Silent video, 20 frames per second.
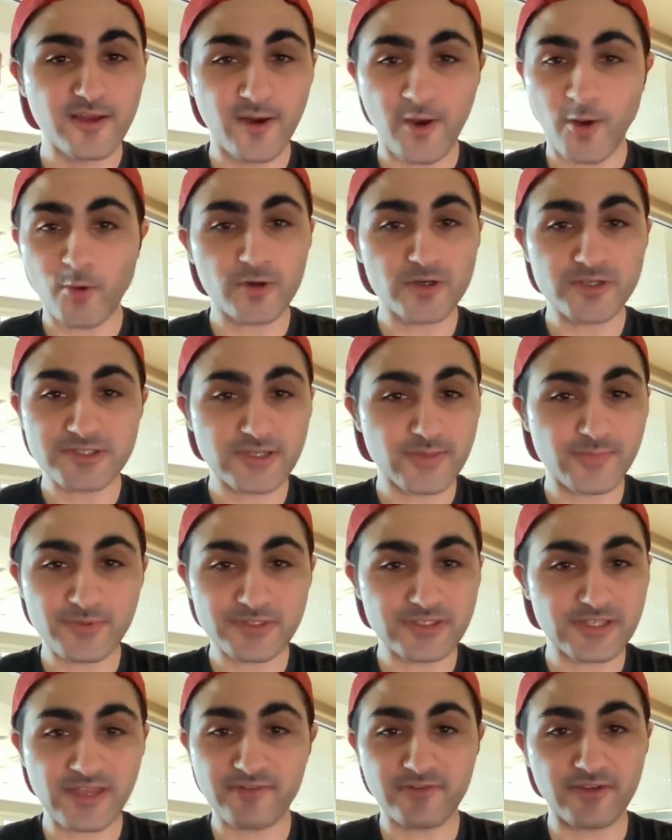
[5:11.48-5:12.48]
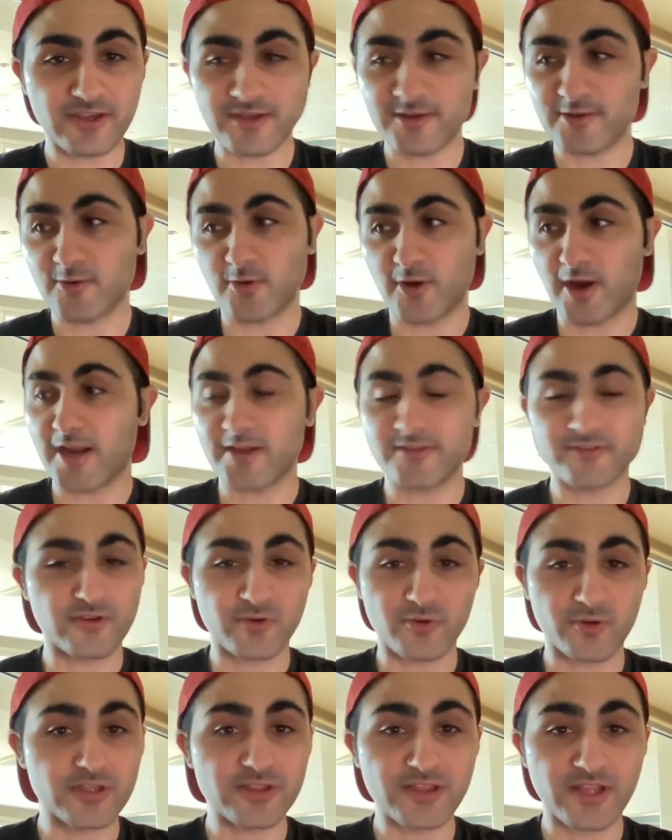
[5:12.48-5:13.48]
ownership is giving Craig the
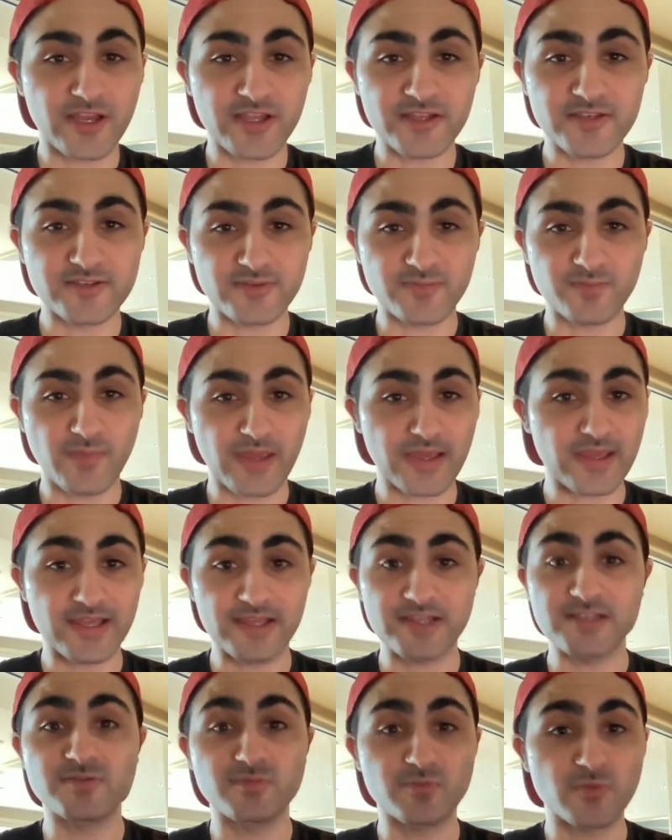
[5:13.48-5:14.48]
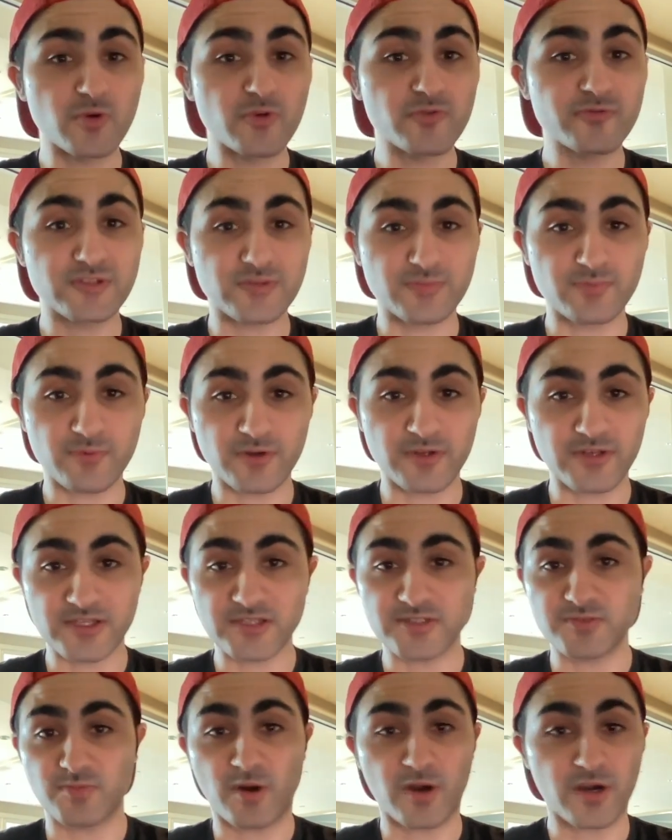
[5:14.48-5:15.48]
green light to make his moves and put
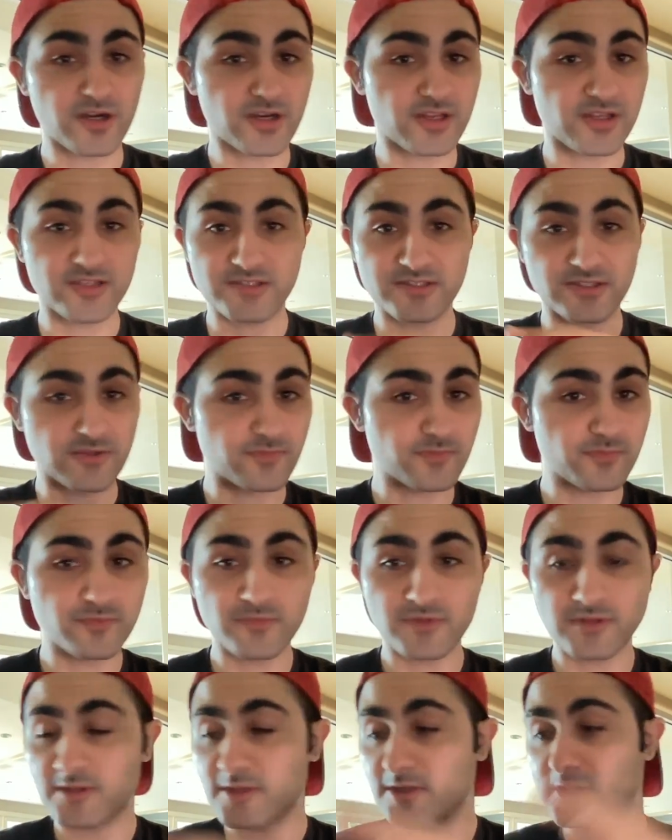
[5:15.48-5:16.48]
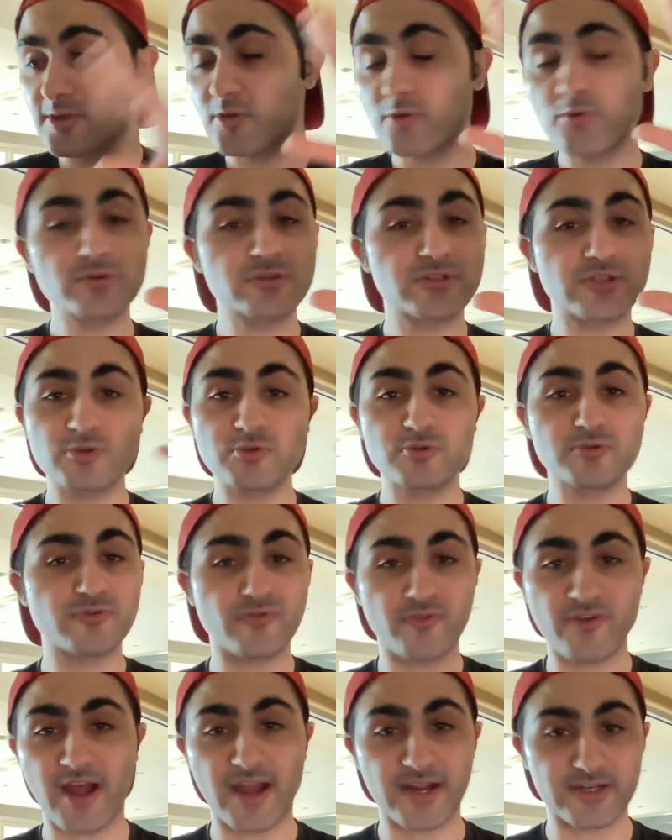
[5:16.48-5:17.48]
his mark is a huge, huge
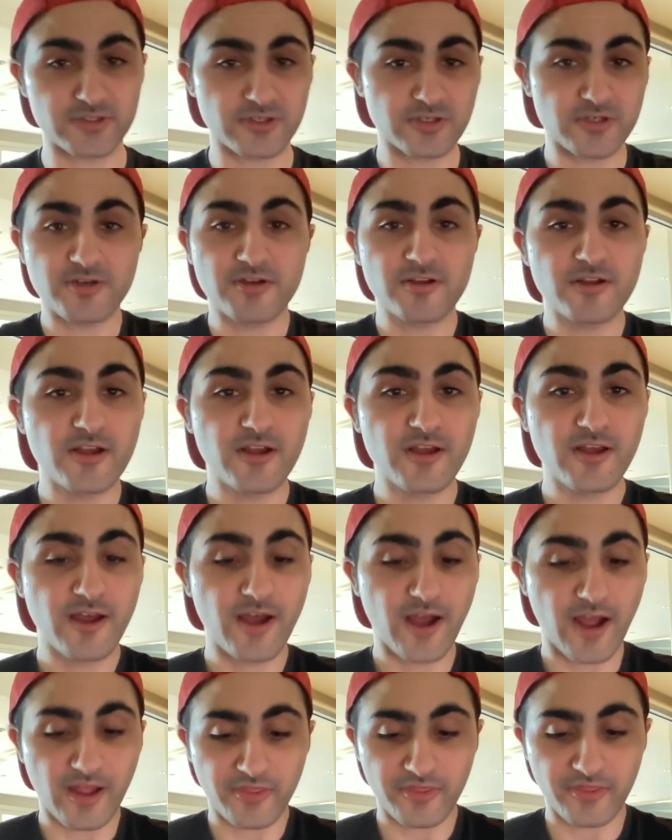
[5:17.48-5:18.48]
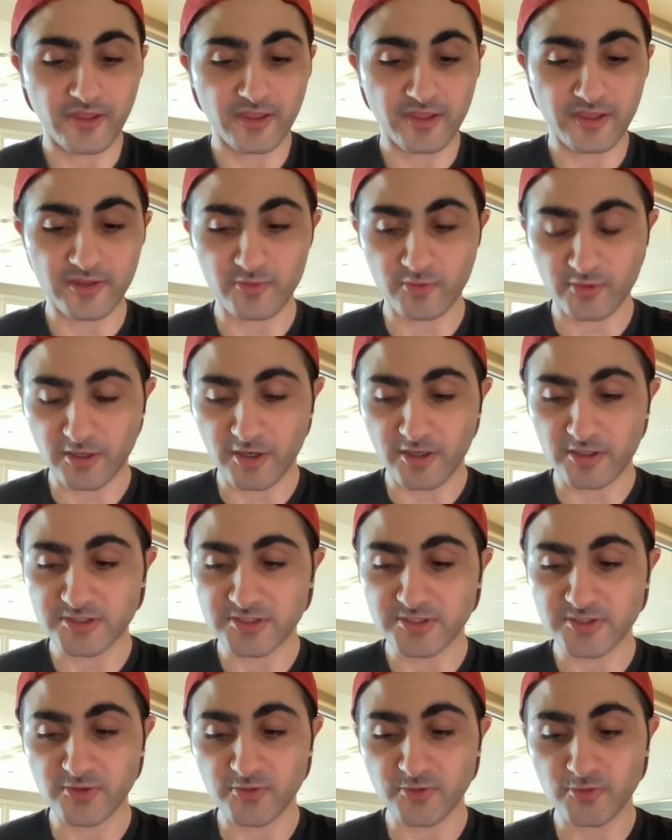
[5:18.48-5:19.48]
factor, I think, in
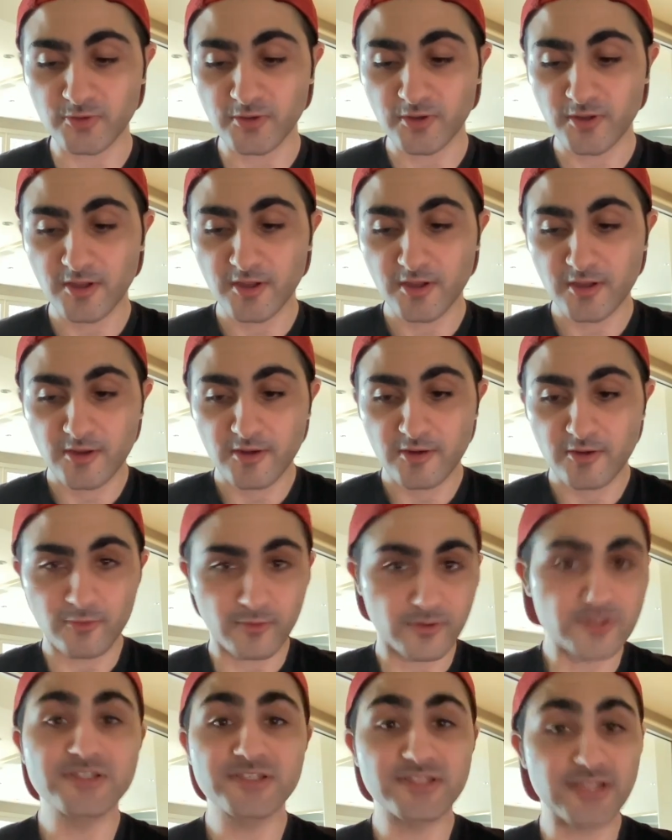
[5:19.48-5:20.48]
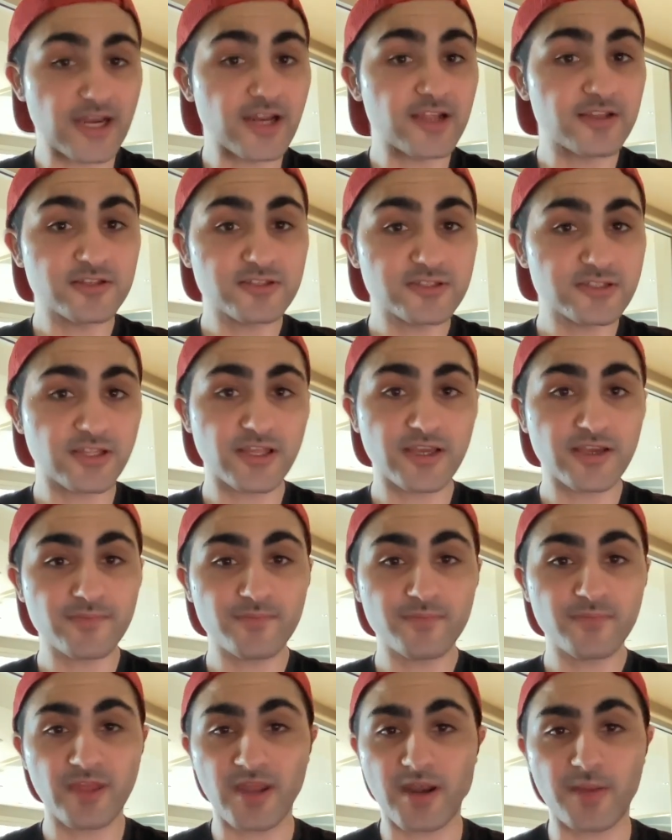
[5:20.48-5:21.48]
regards to resetting this
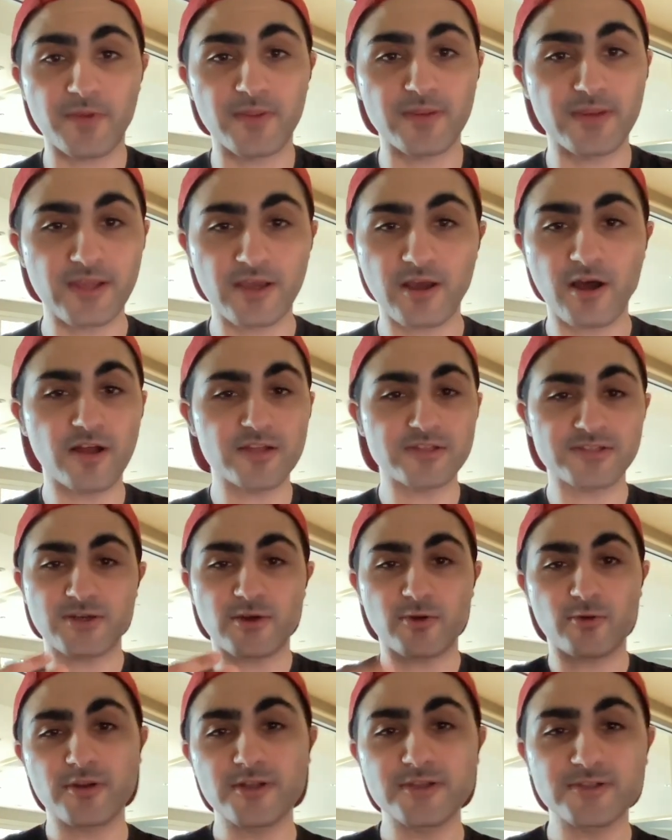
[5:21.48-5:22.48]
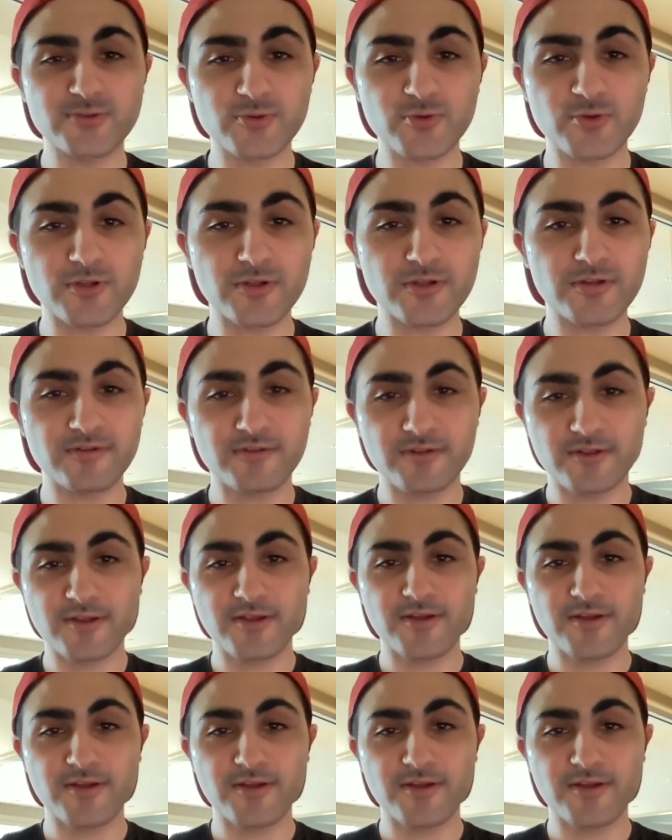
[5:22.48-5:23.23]
thing. And I mean, he calls it a retool.